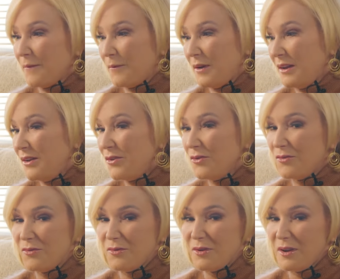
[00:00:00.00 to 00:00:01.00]
we
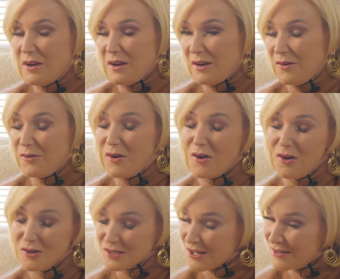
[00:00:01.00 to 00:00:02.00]
knew, you know,
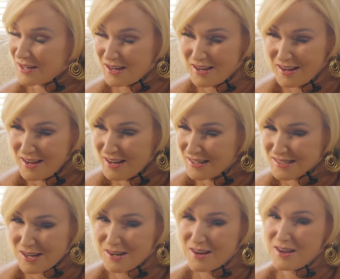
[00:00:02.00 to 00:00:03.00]
also, he
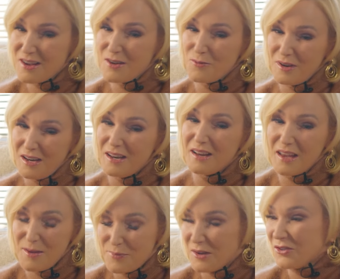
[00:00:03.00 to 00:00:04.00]
said, we need to
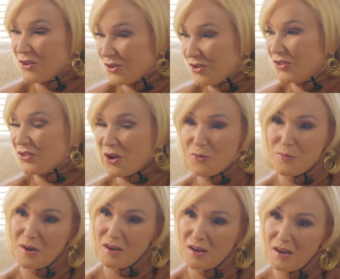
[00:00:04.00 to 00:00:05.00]
keep the churches
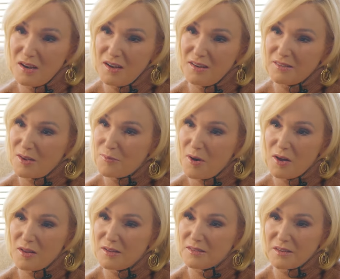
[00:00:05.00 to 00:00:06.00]
open. He said,
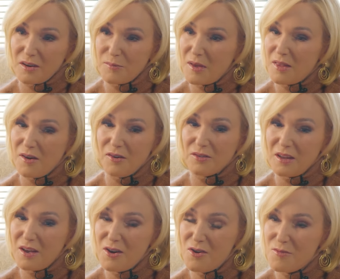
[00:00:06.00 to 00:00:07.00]
Paula, it's going to be the only
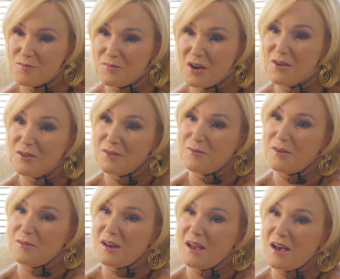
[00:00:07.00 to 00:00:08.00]
hope. Knowing we
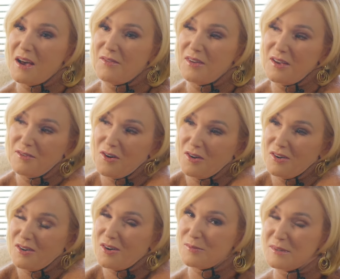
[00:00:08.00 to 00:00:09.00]
would have, he
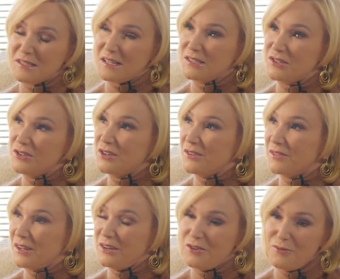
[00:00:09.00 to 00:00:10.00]
almost
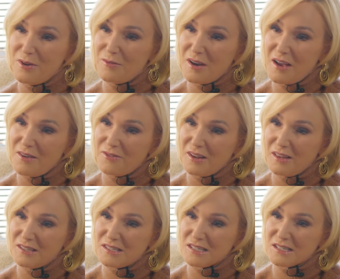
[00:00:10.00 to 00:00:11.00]
intuitively knew we would have
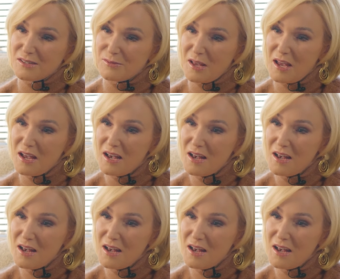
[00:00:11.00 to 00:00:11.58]
religious liberty